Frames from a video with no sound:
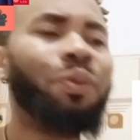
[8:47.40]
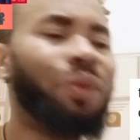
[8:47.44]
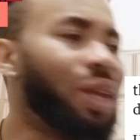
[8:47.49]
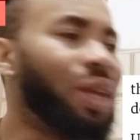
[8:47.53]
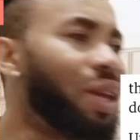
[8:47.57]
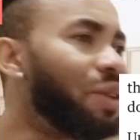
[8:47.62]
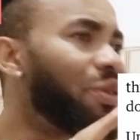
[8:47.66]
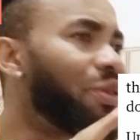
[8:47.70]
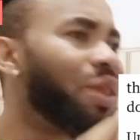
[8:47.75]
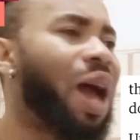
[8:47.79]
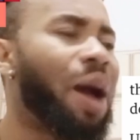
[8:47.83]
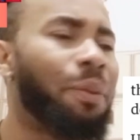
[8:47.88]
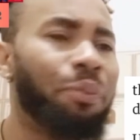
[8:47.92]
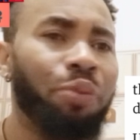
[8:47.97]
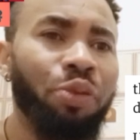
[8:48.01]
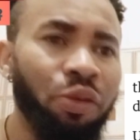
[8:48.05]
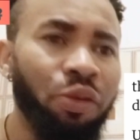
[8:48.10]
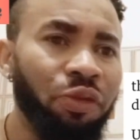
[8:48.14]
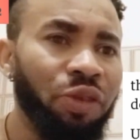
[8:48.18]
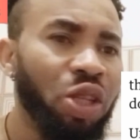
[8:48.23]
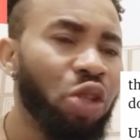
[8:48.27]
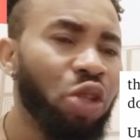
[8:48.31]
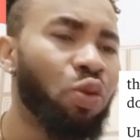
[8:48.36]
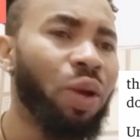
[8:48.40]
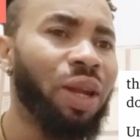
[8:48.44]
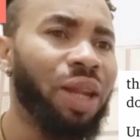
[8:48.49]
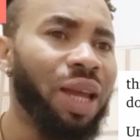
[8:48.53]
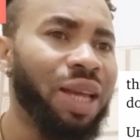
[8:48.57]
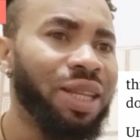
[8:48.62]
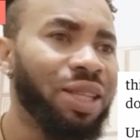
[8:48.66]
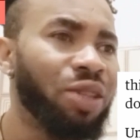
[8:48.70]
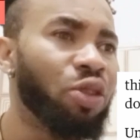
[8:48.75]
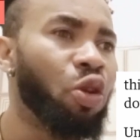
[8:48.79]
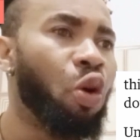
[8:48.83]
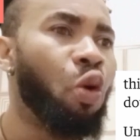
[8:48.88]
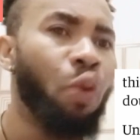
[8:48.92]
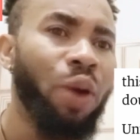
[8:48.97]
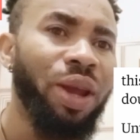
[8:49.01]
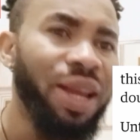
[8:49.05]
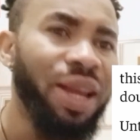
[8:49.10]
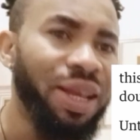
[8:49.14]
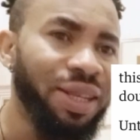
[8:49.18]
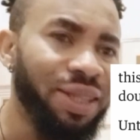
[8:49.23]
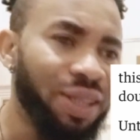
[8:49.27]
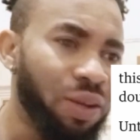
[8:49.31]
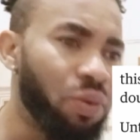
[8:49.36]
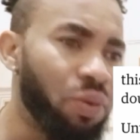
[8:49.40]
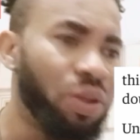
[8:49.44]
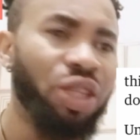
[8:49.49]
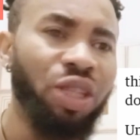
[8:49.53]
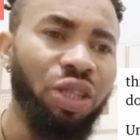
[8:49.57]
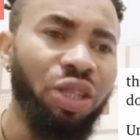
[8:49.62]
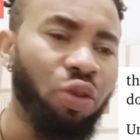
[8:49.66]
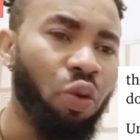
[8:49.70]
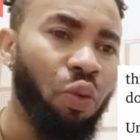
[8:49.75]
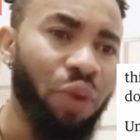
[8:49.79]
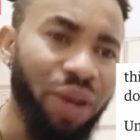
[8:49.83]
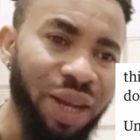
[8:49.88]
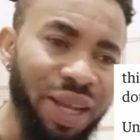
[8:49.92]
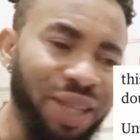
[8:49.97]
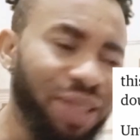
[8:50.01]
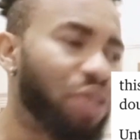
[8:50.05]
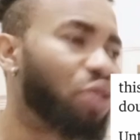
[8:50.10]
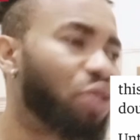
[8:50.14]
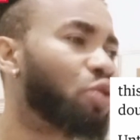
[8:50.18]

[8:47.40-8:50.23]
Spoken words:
If they approve this one, I see on Wednesday, which is on Wednesday.